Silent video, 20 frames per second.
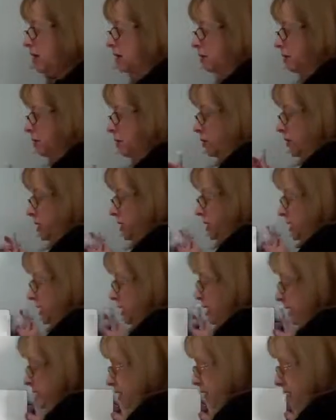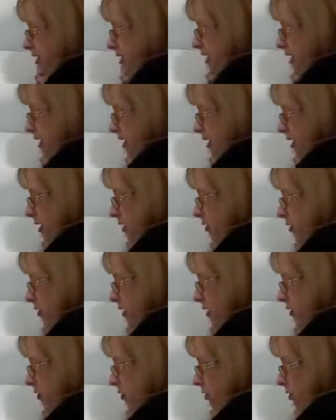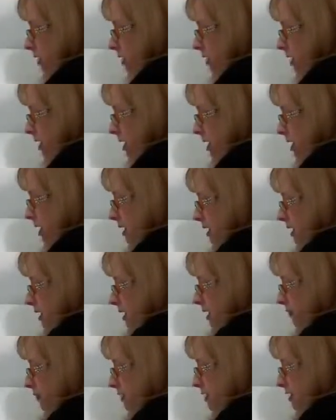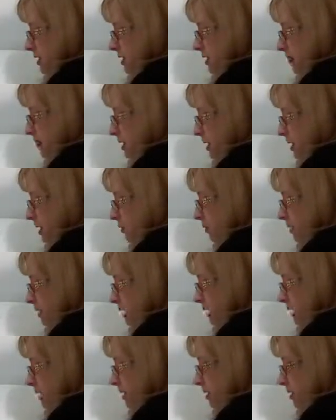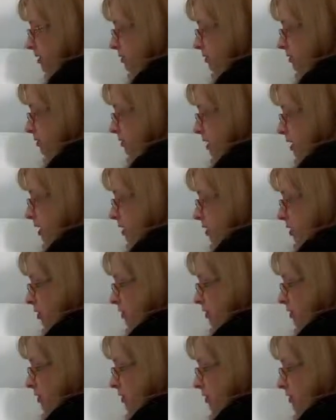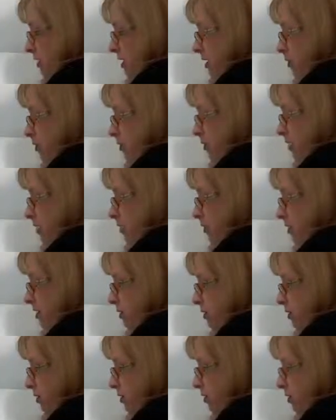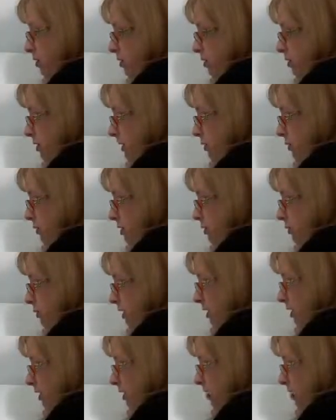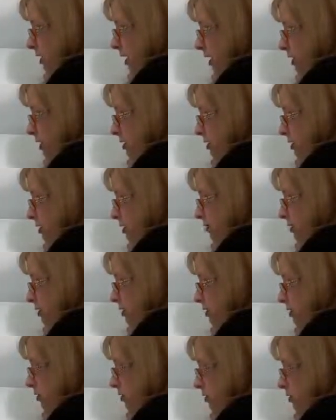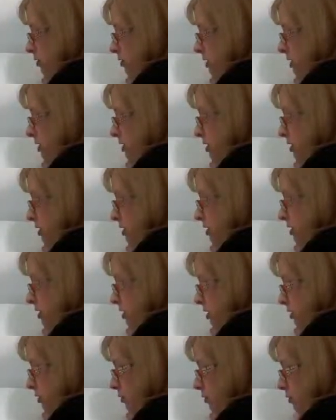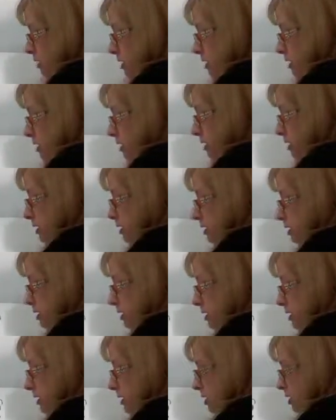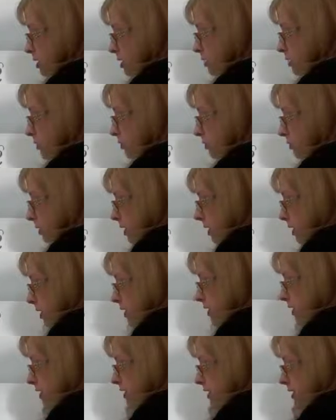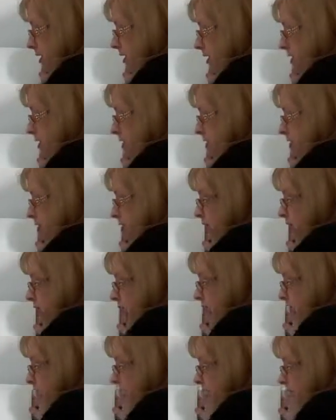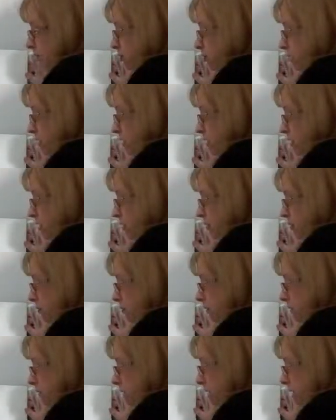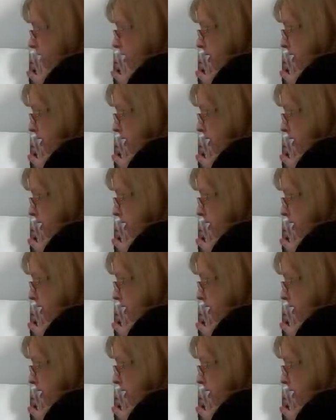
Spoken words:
But what it says is that going across here, that if there's something that will cancel, or something that will go into both those numbers, we can do that. So 2 goes into 2 once, 2 goes into 2 once. So 3 times 1 is 3.